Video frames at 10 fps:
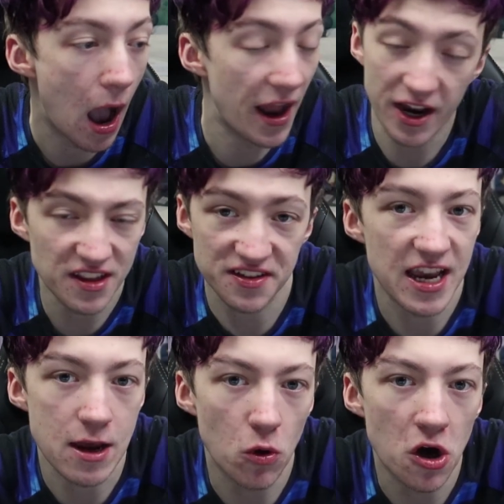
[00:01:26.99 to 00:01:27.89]
And I didn't
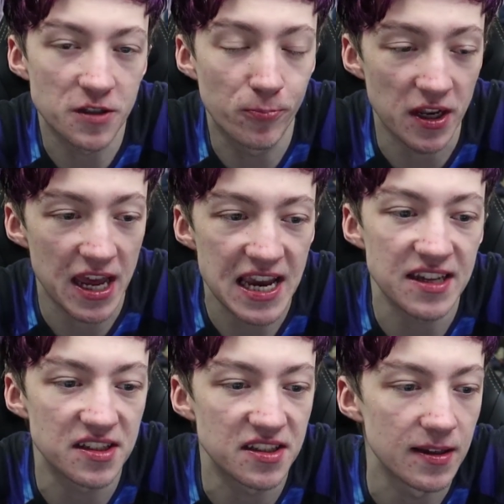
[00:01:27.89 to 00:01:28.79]
say it was, but it
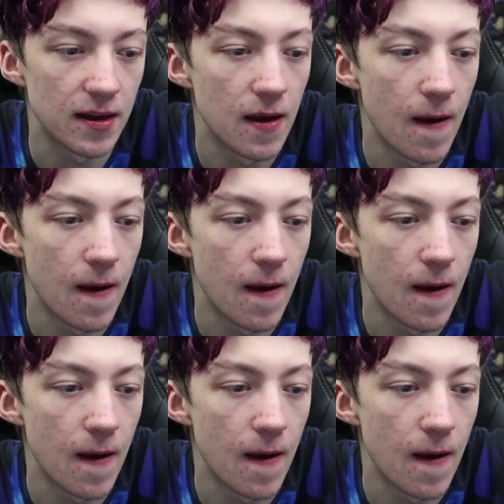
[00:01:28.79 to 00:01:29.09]
is.